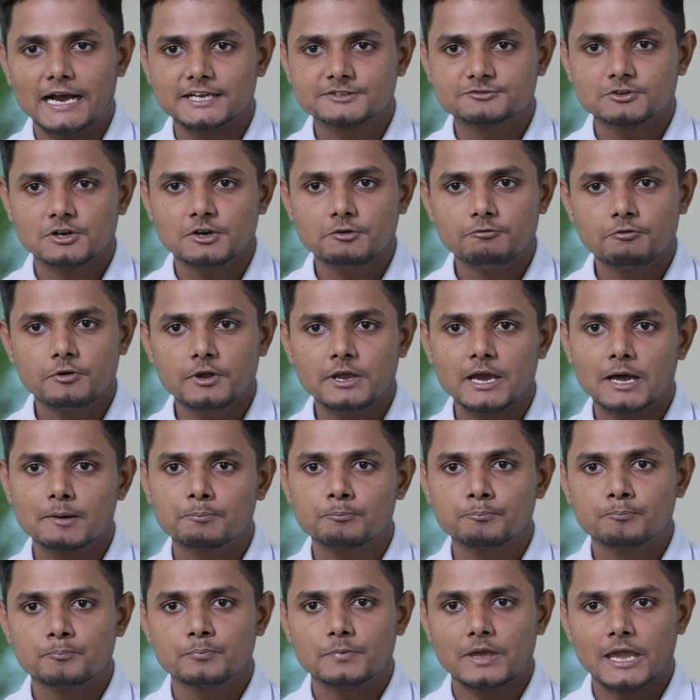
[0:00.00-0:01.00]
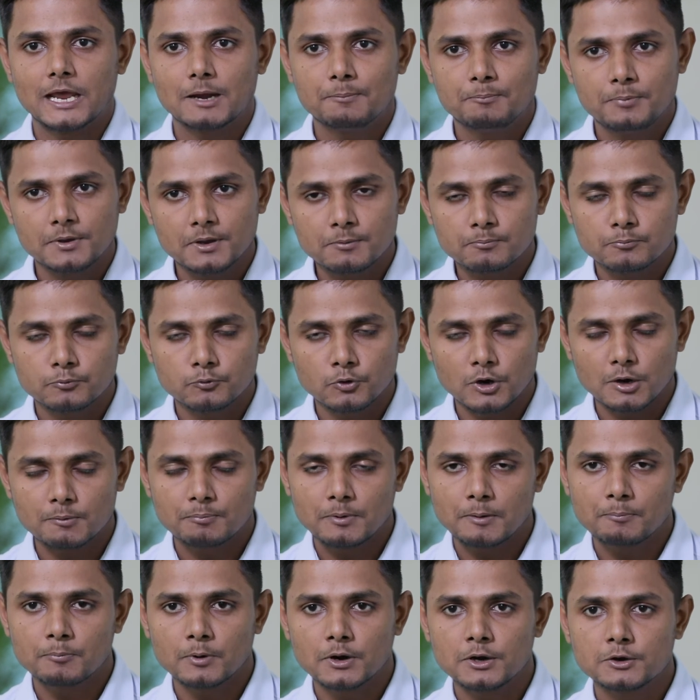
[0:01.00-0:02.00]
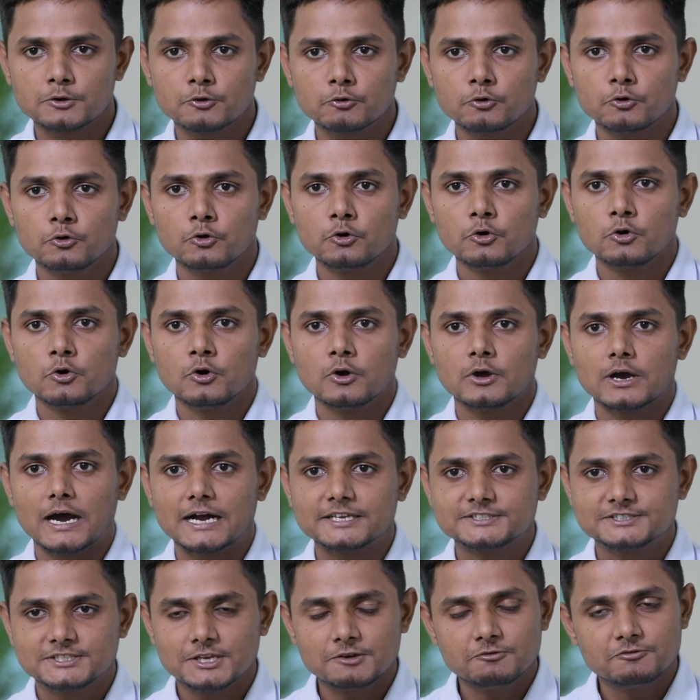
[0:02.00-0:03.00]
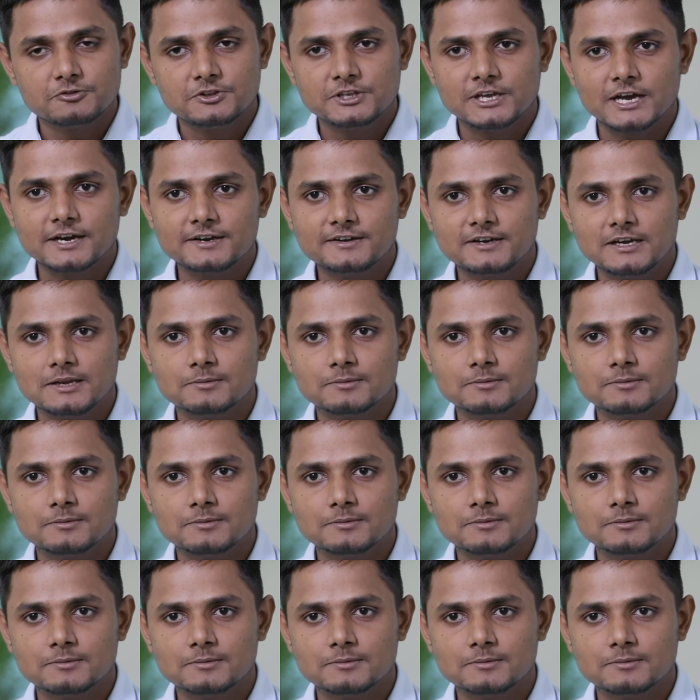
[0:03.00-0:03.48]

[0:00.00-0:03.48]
Actually, we are helping poor people to achieve their